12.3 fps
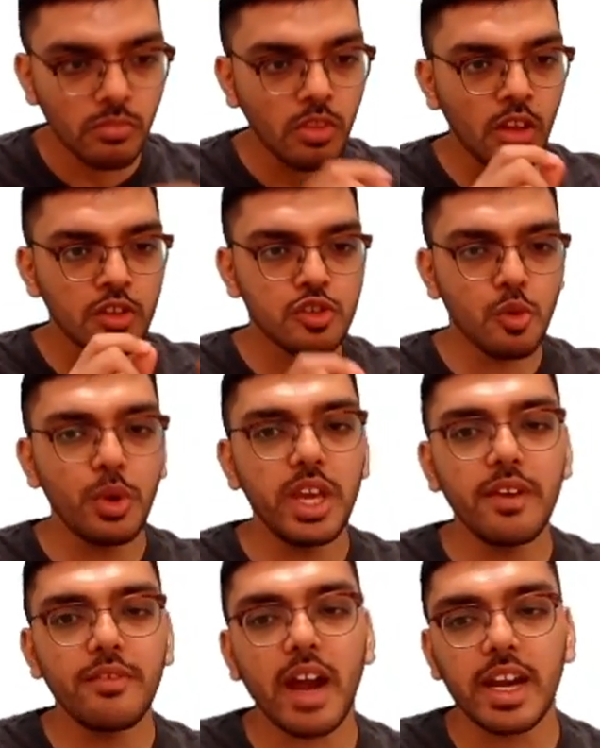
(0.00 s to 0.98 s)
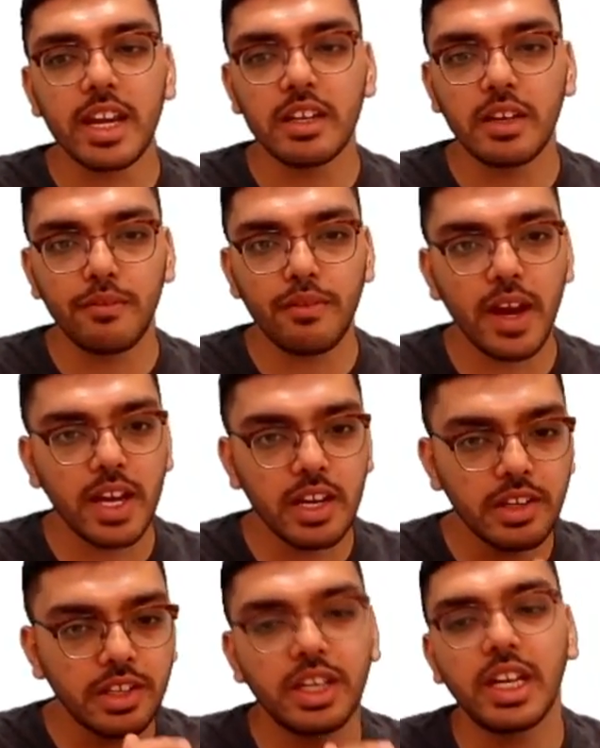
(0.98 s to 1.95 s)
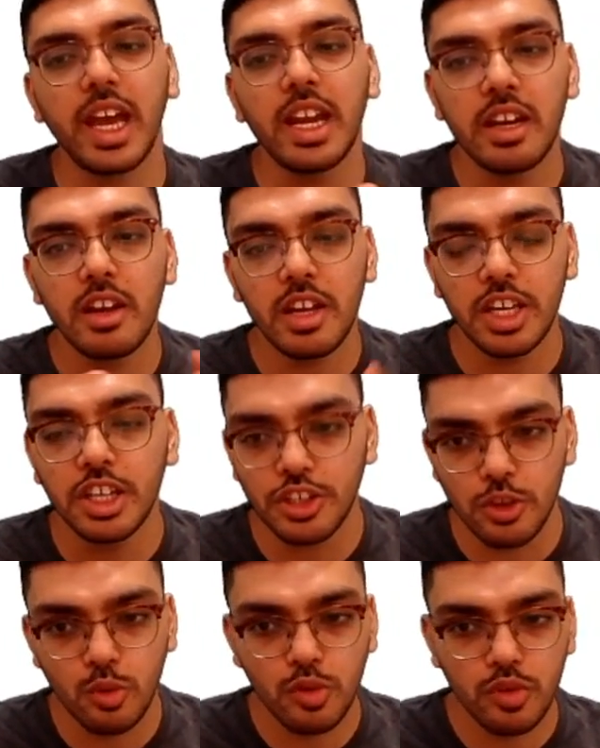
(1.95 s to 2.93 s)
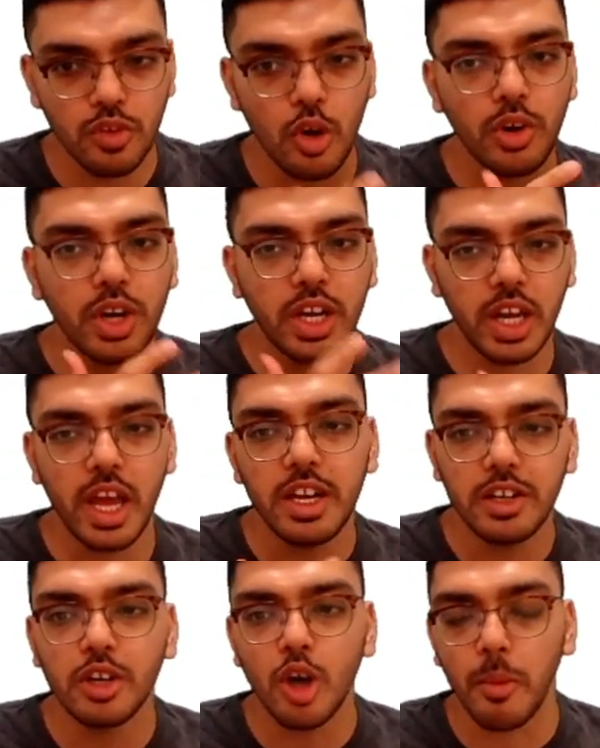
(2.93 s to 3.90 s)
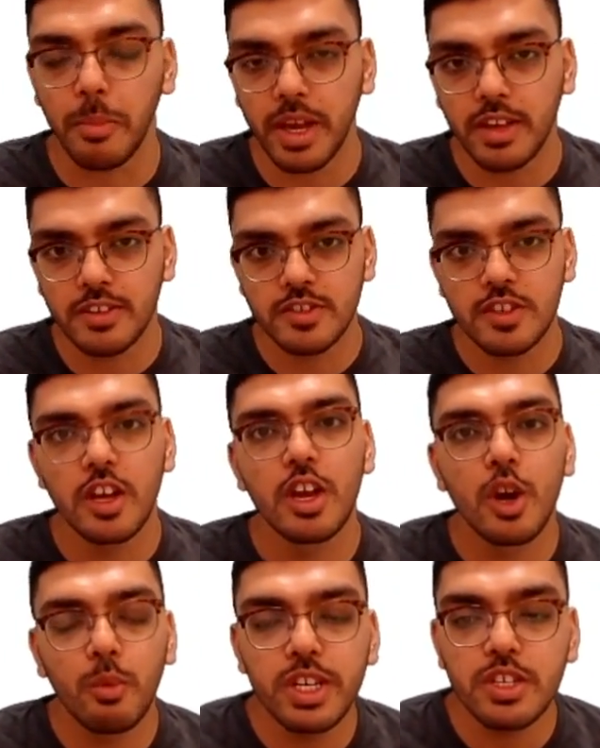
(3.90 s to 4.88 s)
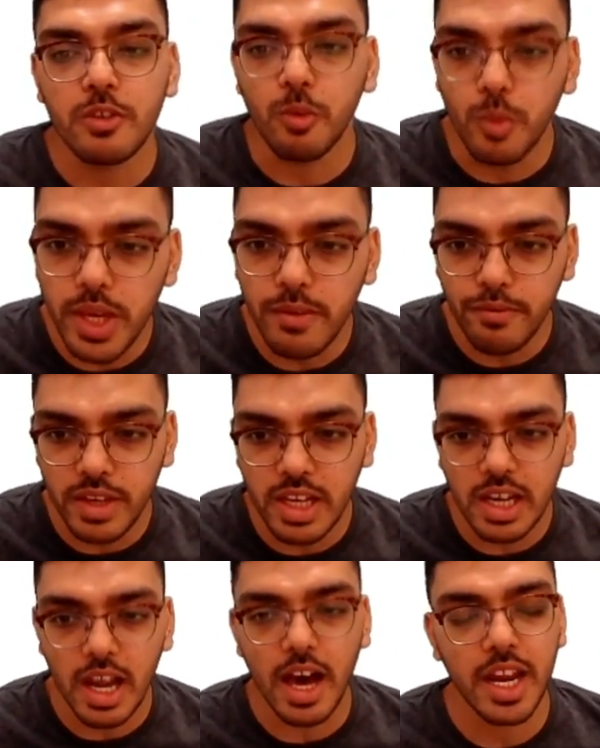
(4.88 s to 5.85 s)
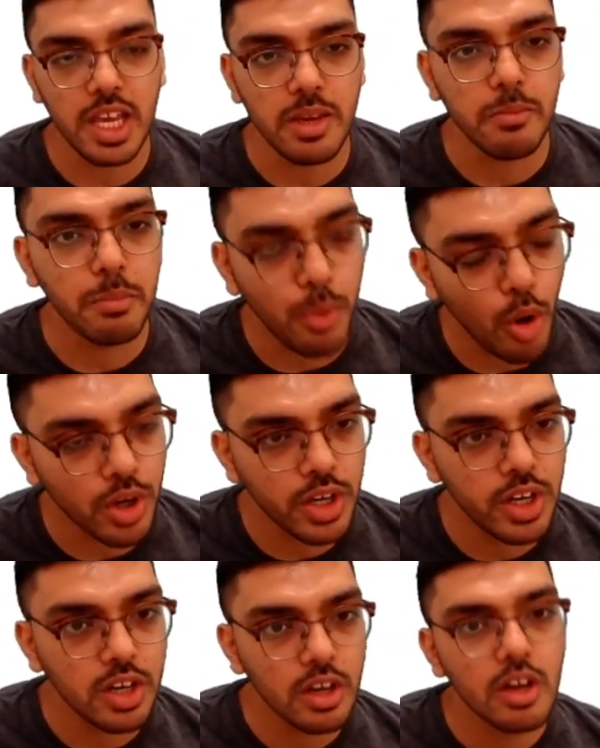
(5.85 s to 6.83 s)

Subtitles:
So we have identified 10 issues or 10 topics which we feel are important